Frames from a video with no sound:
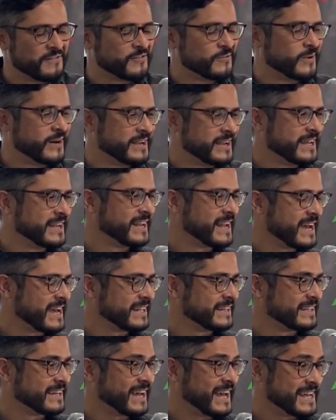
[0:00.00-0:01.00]
love one
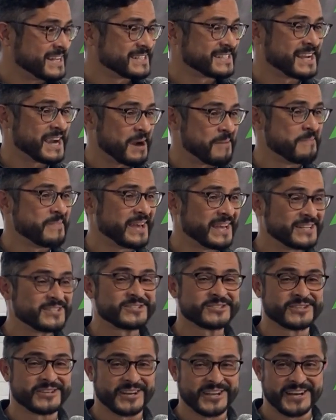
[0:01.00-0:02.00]
another as they are
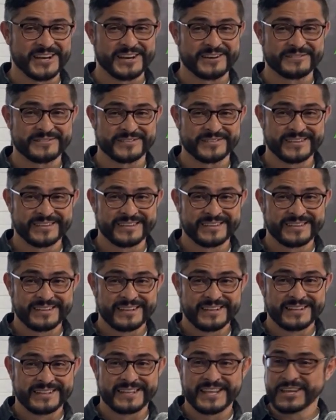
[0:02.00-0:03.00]
meant to love.
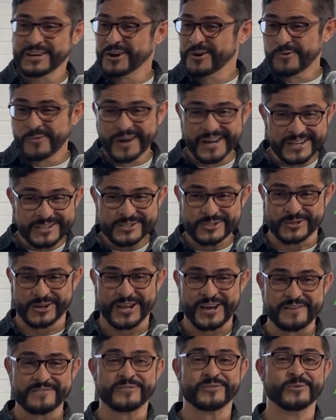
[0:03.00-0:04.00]
They don't want
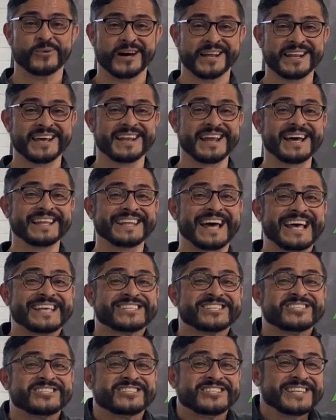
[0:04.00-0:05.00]
to love one another
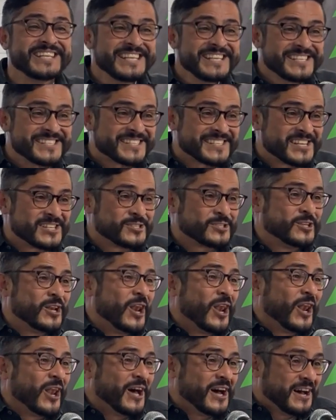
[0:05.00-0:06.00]
as Jesus
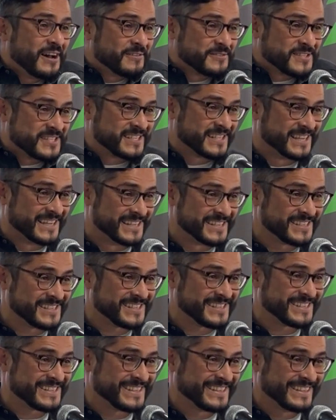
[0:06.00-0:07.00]
loves
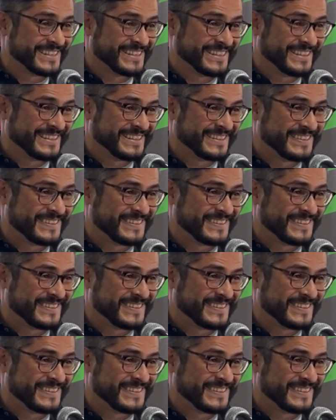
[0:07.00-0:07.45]
us.